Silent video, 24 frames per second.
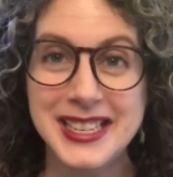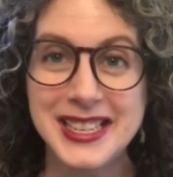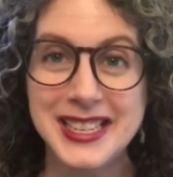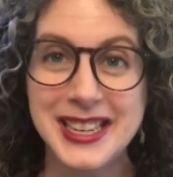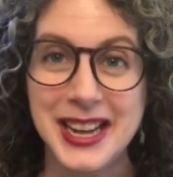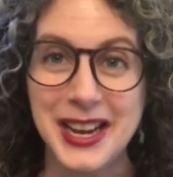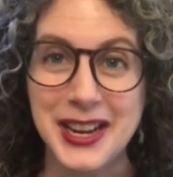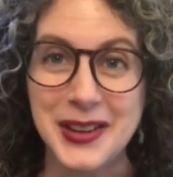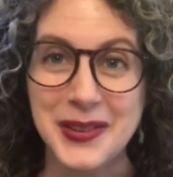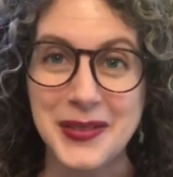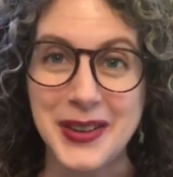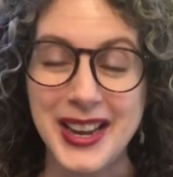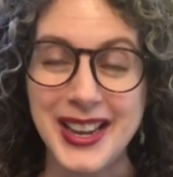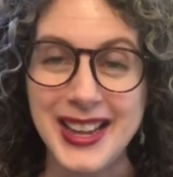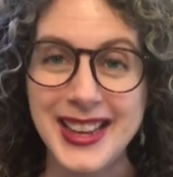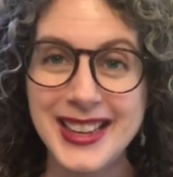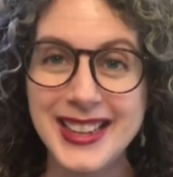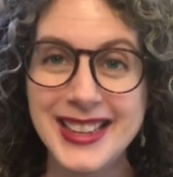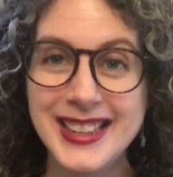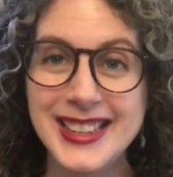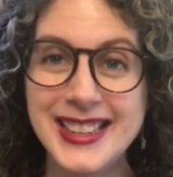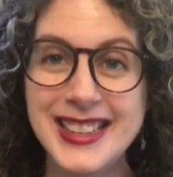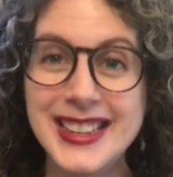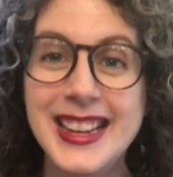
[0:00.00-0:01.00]
Are you ready?
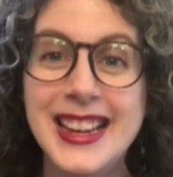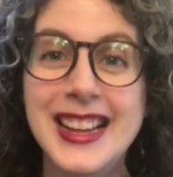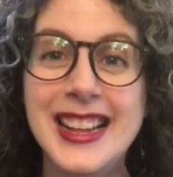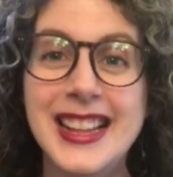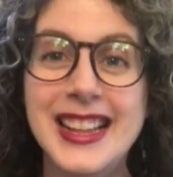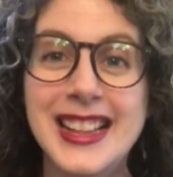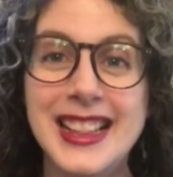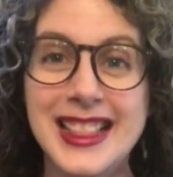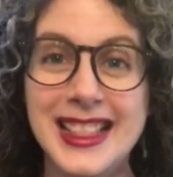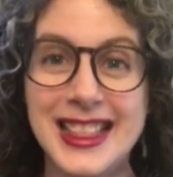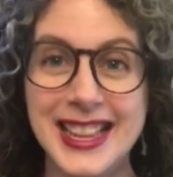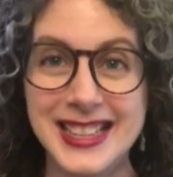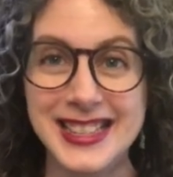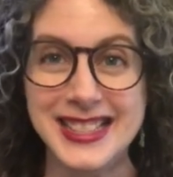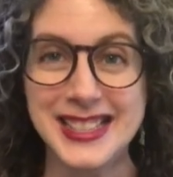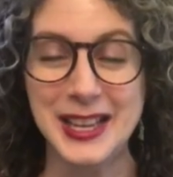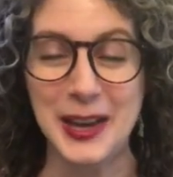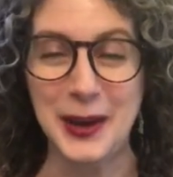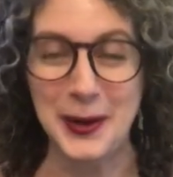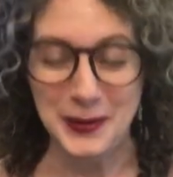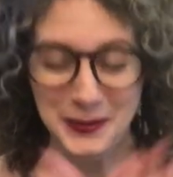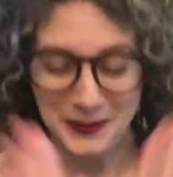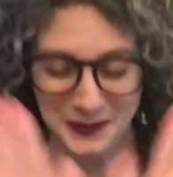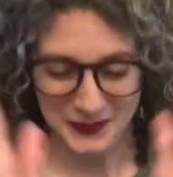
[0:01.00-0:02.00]
Let's
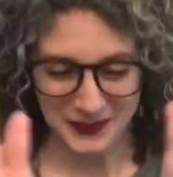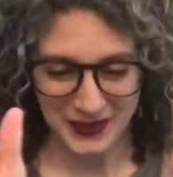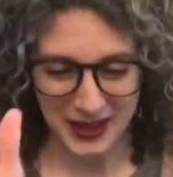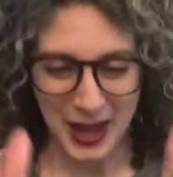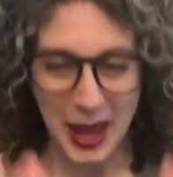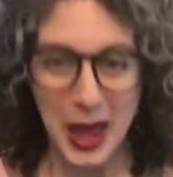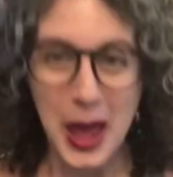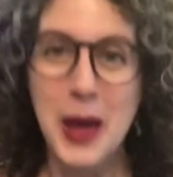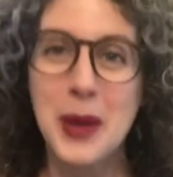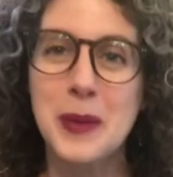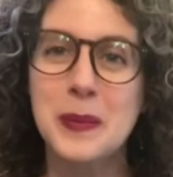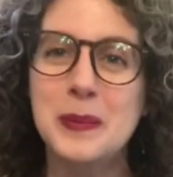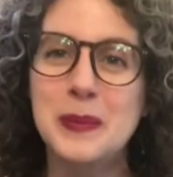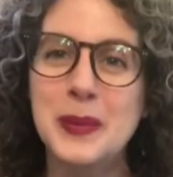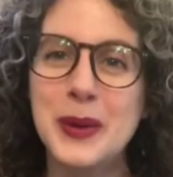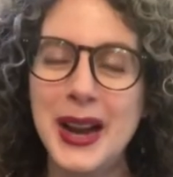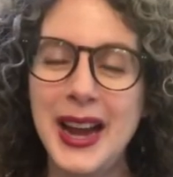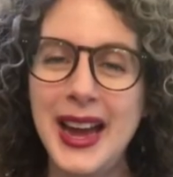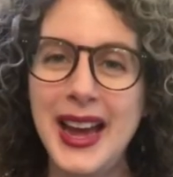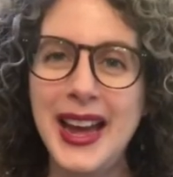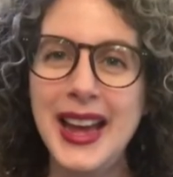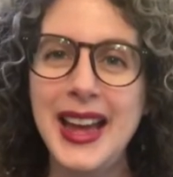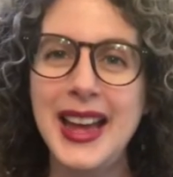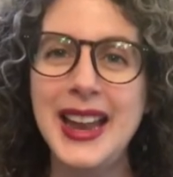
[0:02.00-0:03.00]
go.
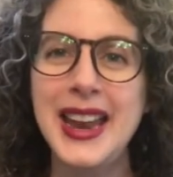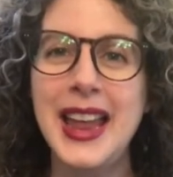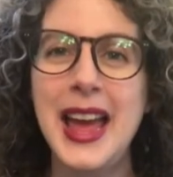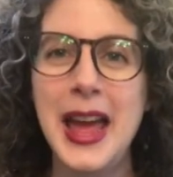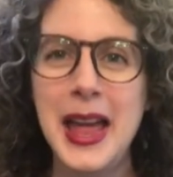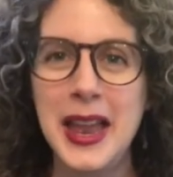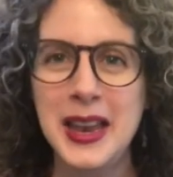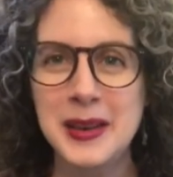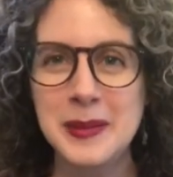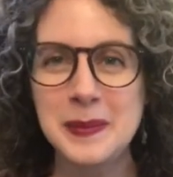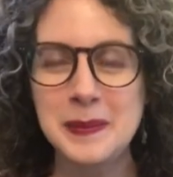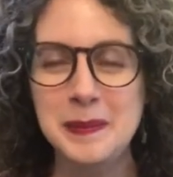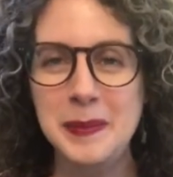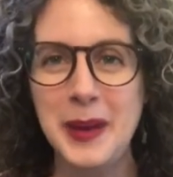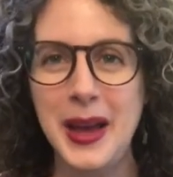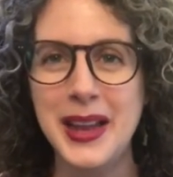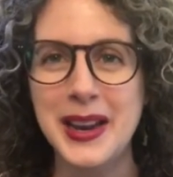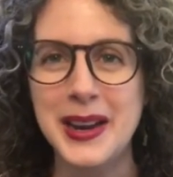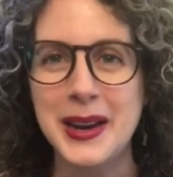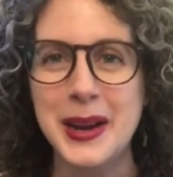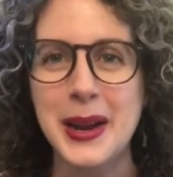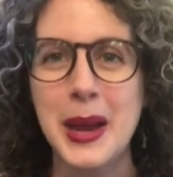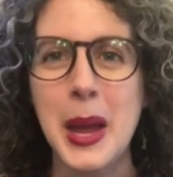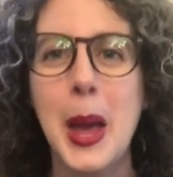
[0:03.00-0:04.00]
Bread and
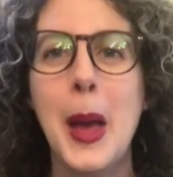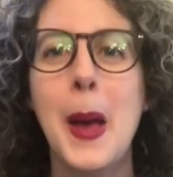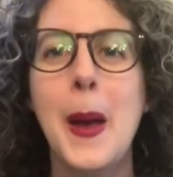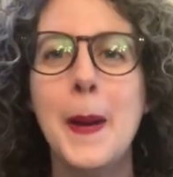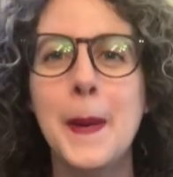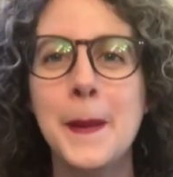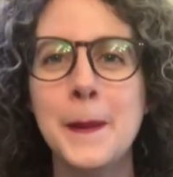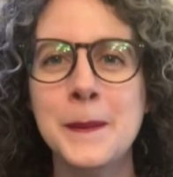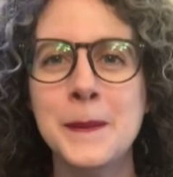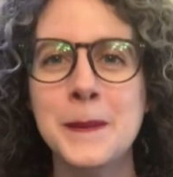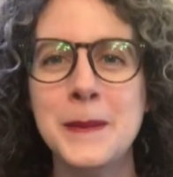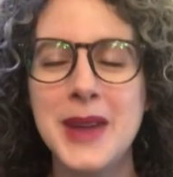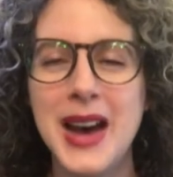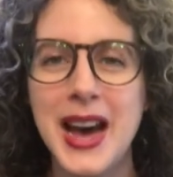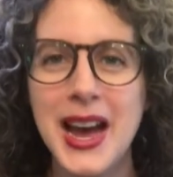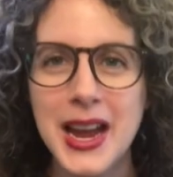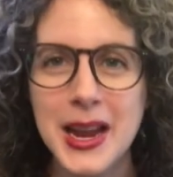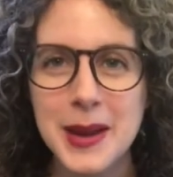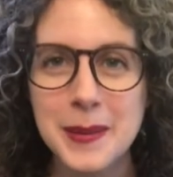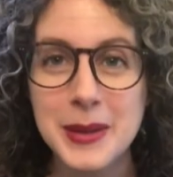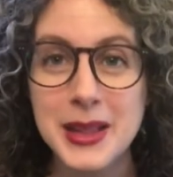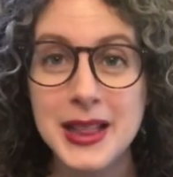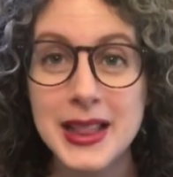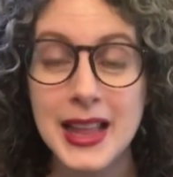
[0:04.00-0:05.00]
butter,
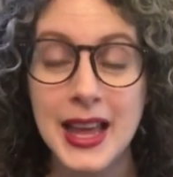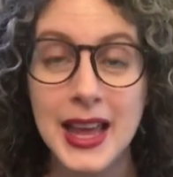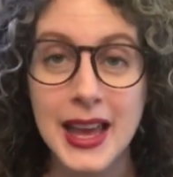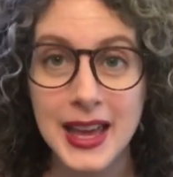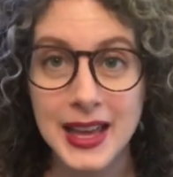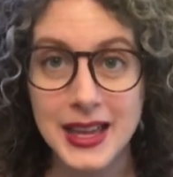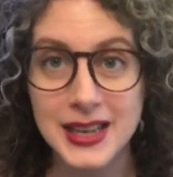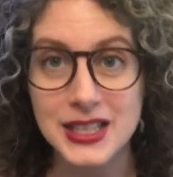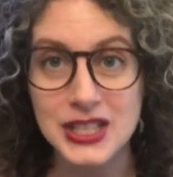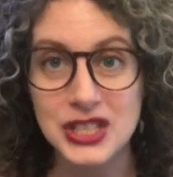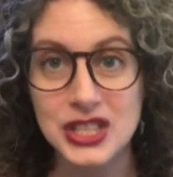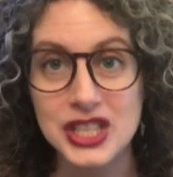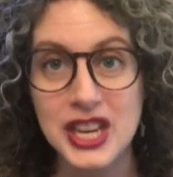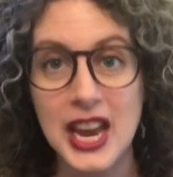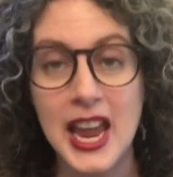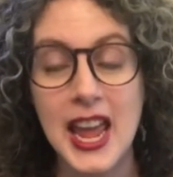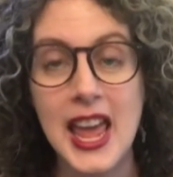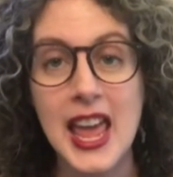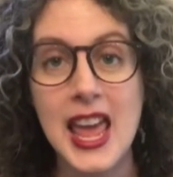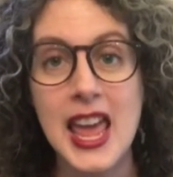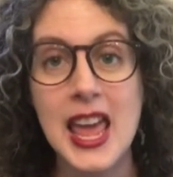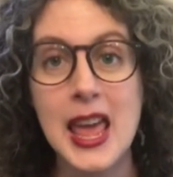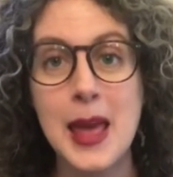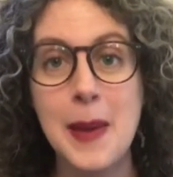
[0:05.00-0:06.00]
marmalade and
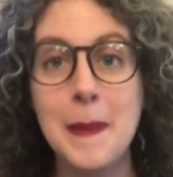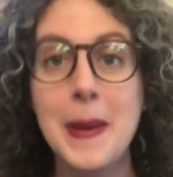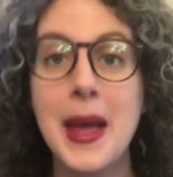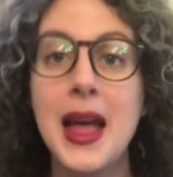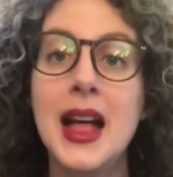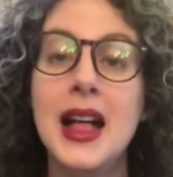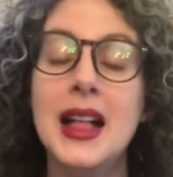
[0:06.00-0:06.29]
jam.